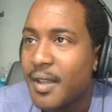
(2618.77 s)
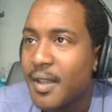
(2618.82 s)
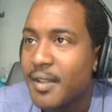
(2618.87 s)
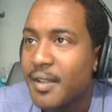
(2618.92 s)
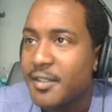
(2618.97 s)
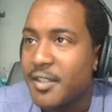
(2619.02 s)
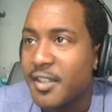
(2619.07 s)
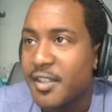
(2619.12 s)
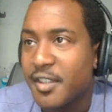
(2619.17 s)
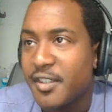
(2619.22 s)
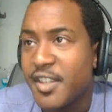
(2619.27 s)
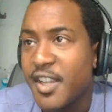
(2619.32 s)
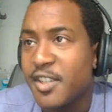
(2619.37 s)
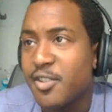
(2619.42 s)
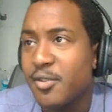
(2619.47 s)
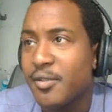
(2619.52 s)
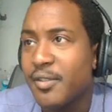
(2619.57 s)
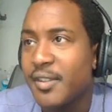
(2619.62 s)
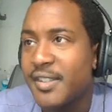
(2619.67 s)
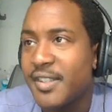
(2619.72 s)
She's a
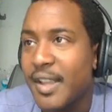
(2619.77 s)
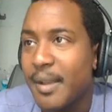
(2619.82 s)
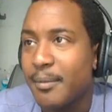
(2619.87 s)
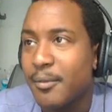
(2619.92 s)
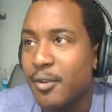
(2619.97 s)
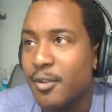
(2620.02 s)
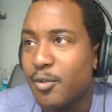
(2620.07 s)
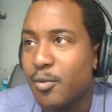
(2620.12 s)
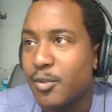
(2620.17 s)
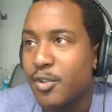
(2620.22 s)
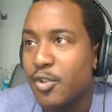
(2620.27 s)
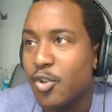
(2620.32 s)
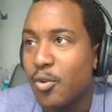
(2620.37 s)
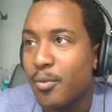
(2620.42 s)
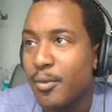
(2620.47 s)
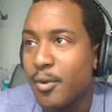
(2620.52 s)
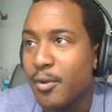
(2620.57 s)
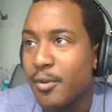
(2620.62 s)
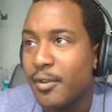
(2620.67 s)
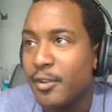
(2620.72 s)
teacher in the seminar to which
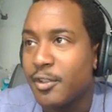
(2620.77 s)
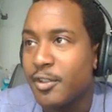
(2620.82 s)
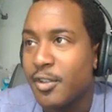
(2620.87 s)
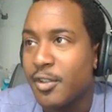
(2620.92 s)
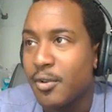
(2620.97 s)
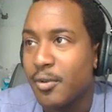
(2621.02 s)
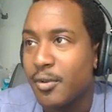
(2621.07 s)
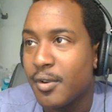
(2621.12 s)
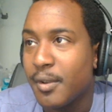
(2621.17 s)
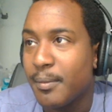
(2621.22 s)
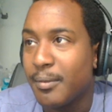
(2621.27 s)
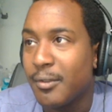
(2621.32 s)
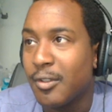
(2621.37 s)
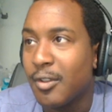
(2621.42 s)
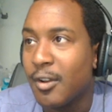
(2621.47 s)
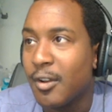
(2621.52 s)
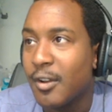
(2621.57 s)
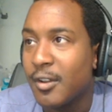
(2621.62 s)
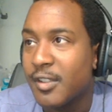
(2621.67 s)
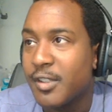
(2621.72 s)
Yomiuri Shiori
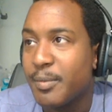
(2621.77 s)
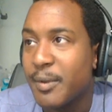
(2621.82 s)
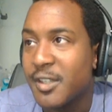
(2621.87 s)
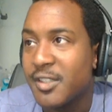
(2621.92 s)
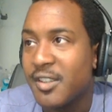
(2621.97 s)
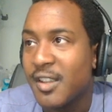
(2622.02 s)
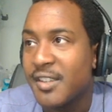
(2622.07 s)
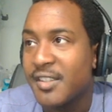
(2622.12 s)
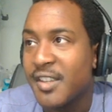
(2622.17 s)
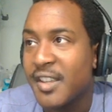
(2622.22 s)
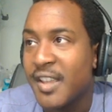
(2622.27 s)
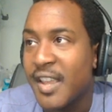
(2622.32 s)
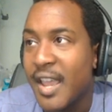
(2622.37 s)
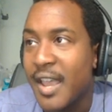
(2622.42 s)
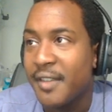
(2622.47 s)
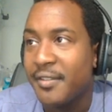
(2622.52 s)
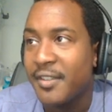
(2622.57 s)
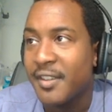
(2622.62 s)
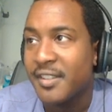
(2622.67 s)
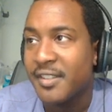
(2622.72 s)
belongs, specializing in
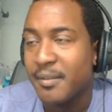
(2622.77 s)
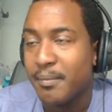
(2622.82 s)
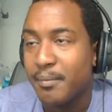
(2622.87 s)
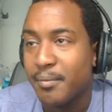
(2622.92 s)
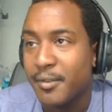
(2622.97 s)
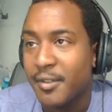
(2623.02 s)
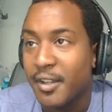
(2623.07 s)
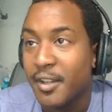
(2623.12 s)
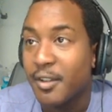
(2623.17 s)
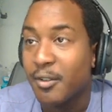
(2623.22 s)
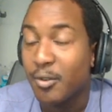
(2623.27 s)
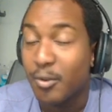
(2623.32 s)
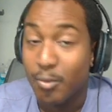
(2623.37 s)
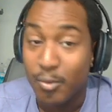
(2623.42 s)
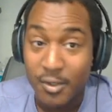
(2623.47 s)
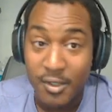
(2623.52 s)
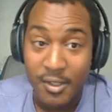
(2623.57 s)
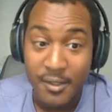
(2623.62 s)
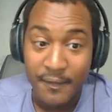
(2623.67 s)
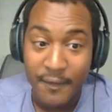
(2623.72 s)
ethics in particular,
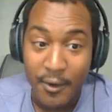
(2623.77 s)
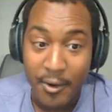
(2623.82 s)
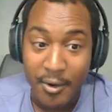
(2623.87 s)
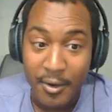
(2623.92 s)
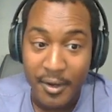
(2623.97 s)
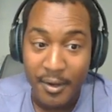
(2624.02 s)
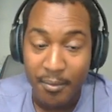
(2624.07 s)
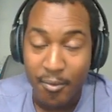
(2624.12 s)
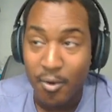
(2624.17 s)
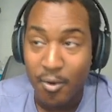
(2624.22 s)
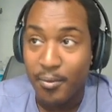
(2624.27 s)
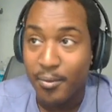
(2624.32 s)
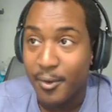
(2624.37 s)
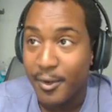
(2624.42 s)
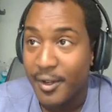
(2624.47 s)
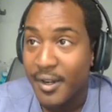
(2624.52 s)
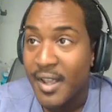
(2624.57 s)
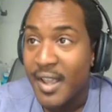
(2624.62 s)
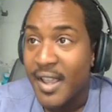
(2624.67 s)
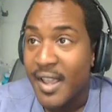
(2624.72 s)
which is very
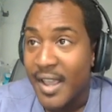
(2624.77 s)
appropriate.